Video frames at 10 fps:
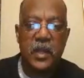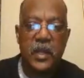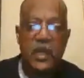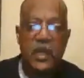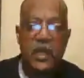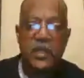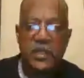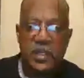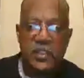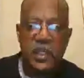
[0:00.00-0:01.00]
a
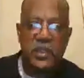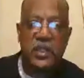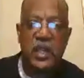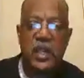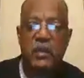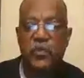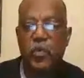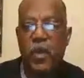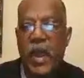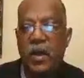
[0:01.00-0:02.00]
consistent theme
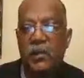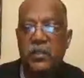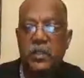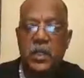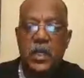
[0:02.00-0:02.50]
throughout